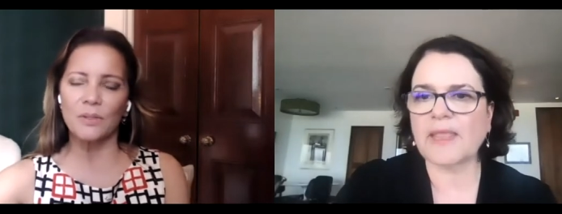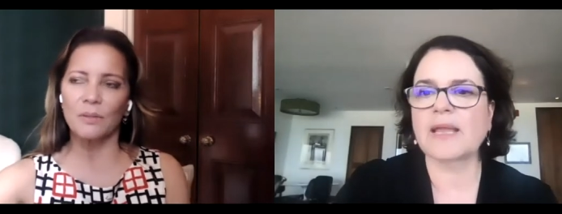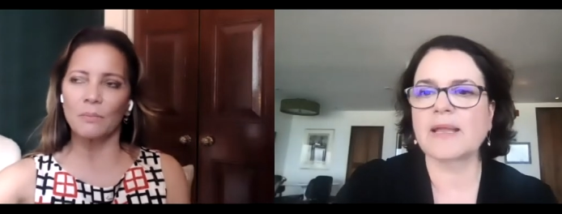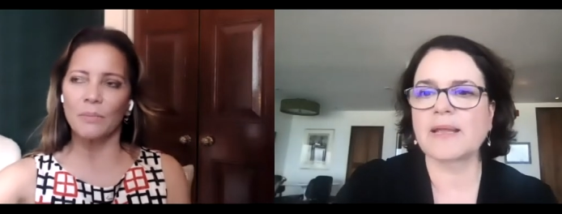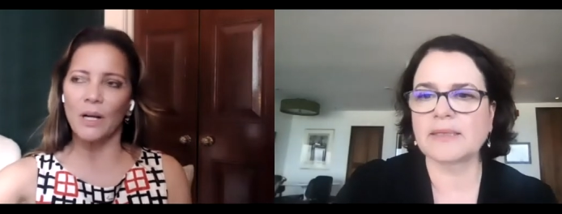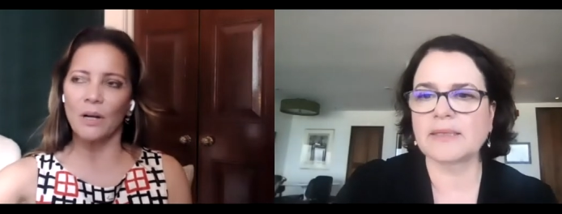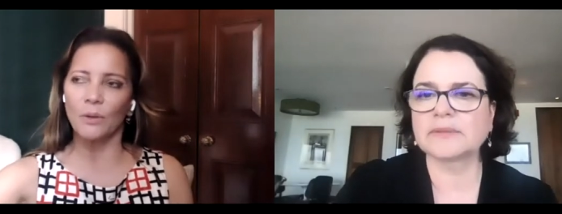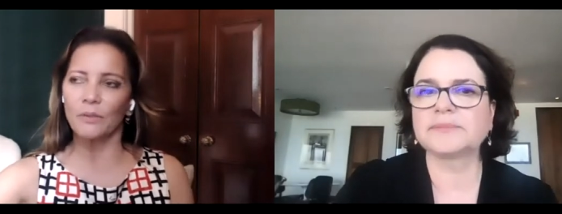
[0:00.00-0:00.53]
Speaker 1: was
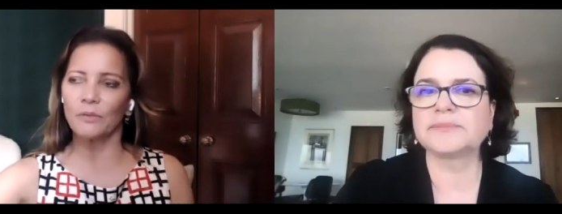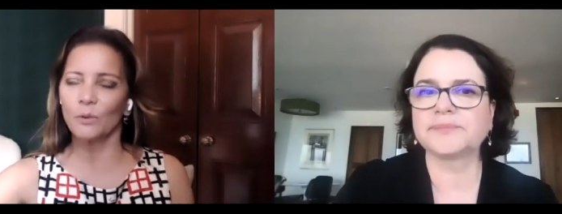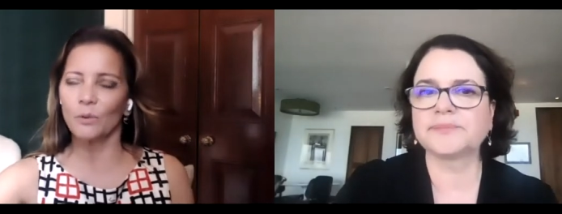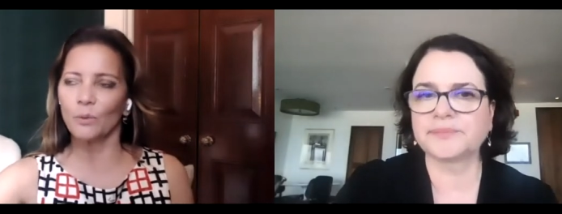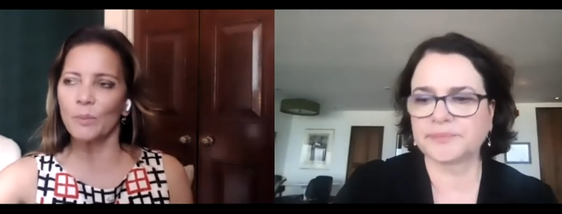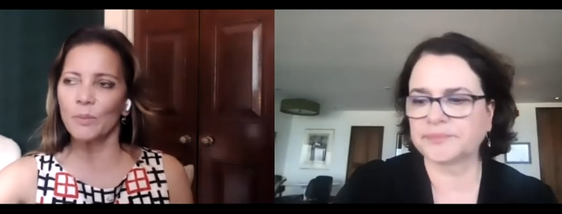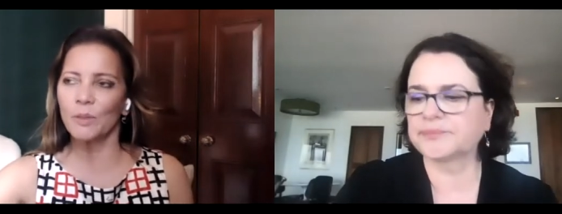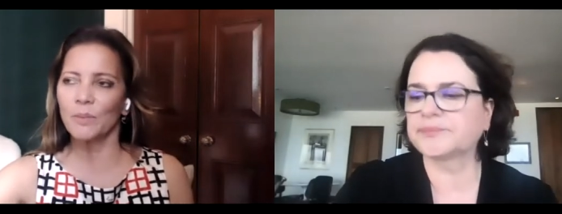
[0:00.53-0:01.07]
empowering for
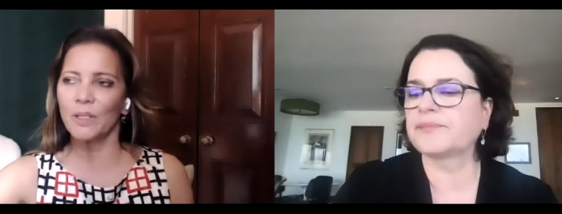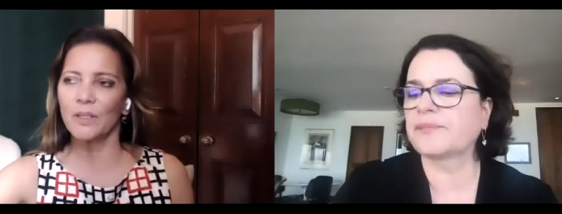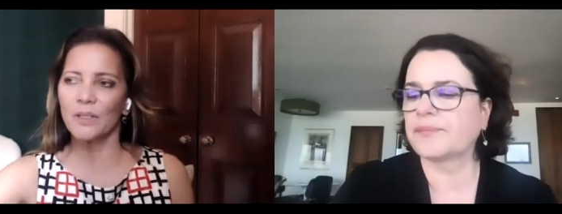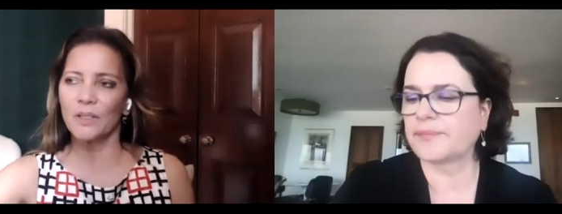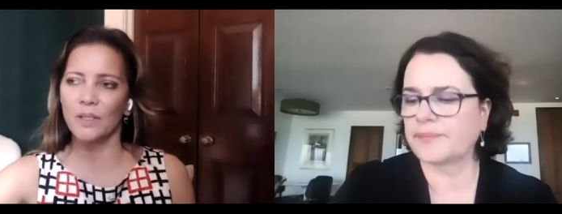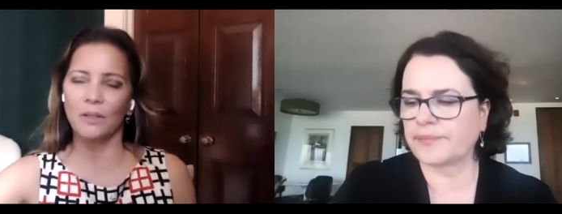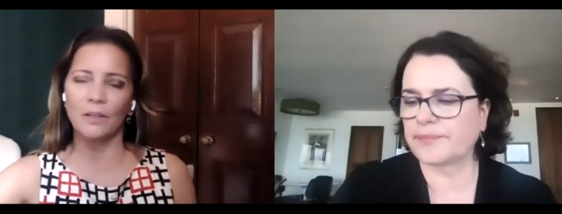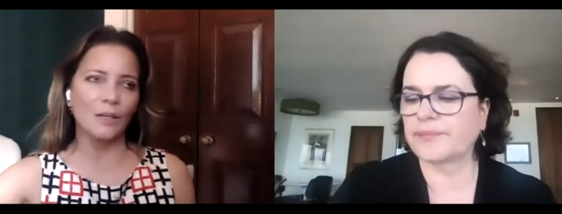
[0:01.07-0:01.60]
women because
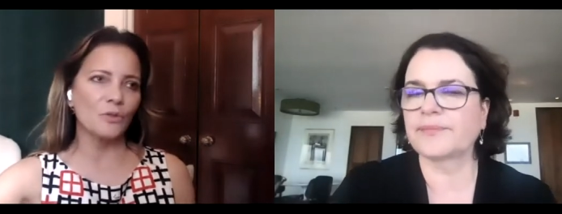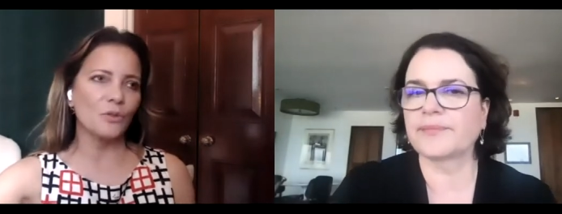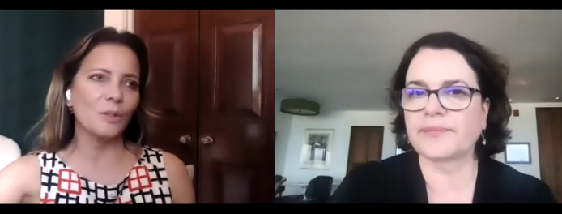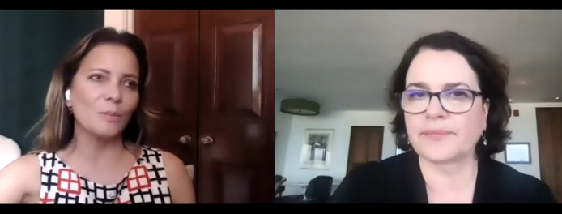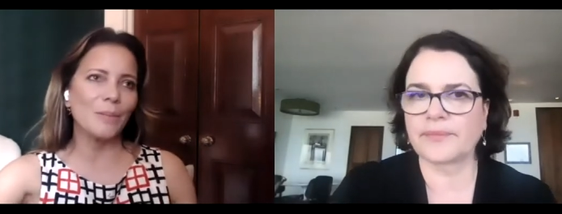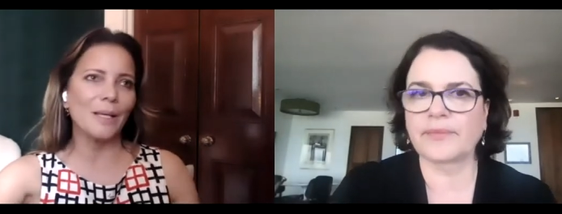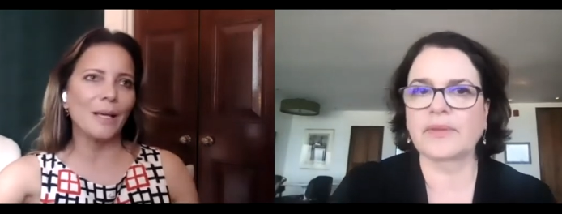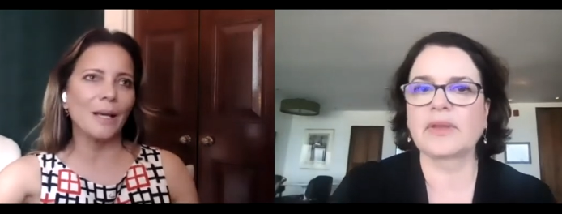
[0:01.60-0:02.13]
they could actually
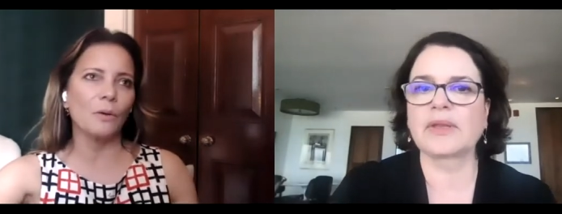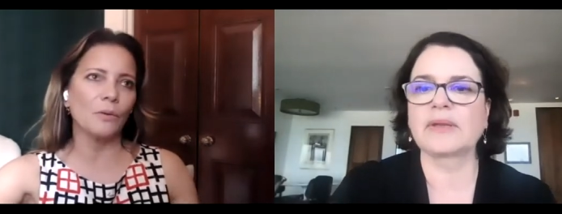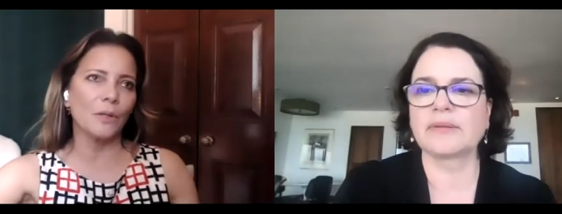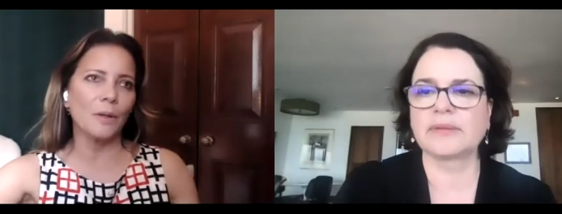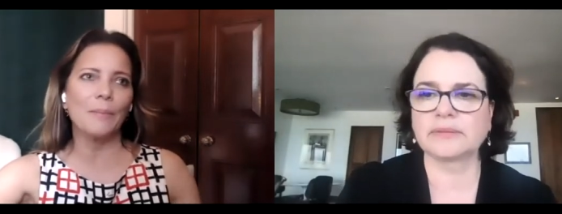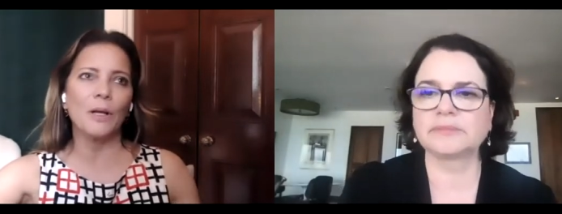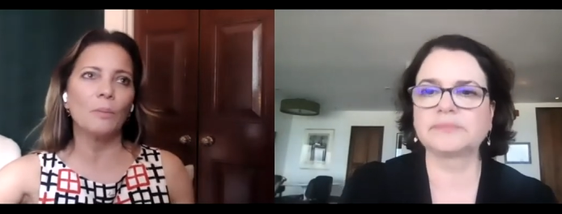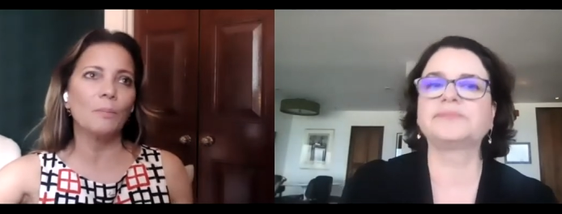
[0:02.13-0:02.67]
be out and
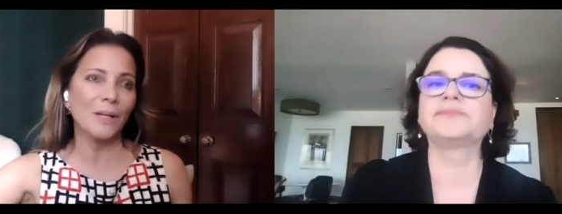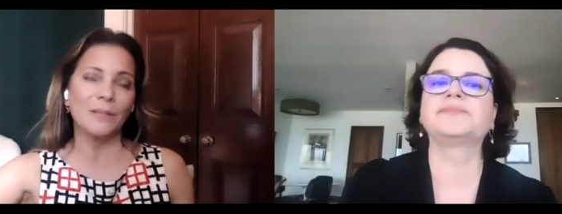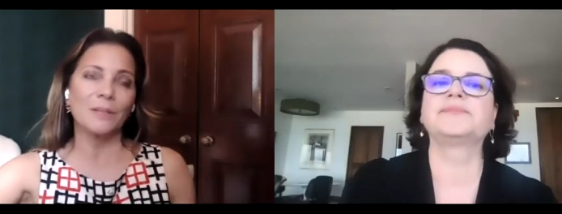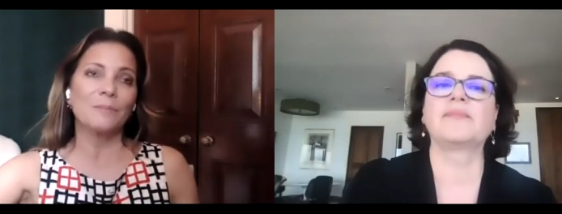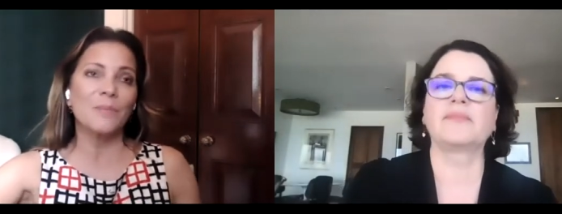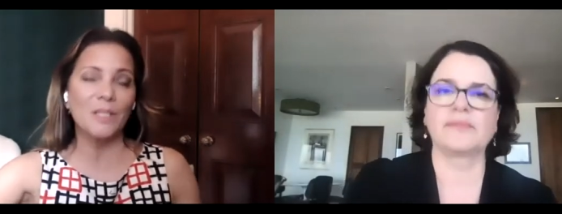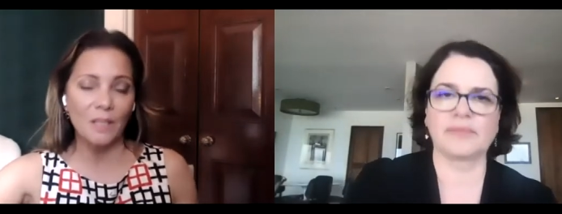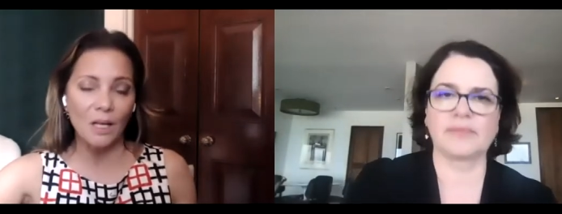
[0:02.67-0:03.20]
about by
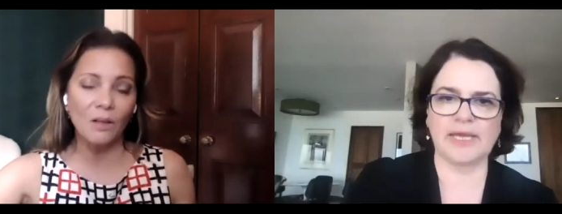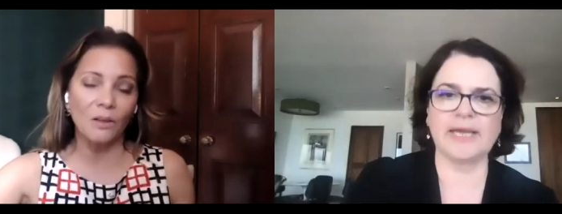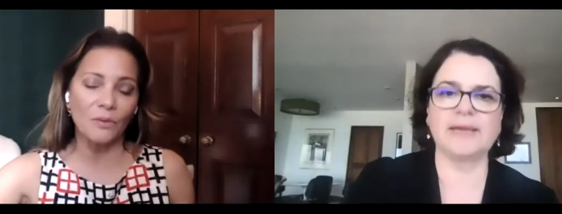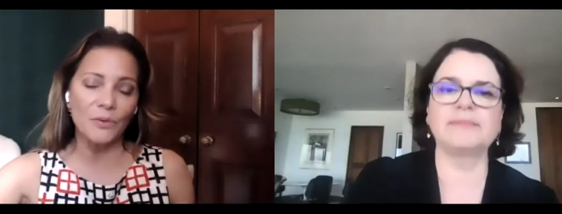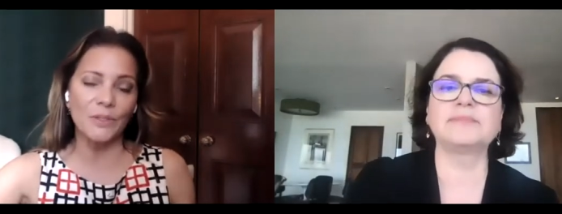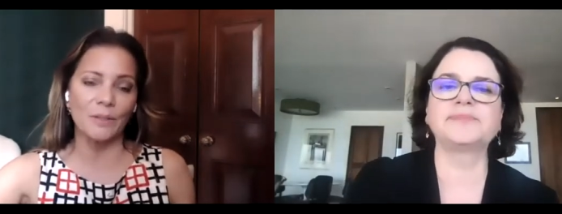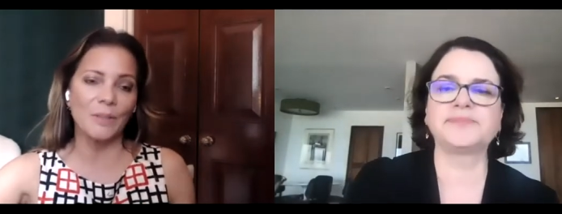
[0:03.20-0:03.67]
themselves.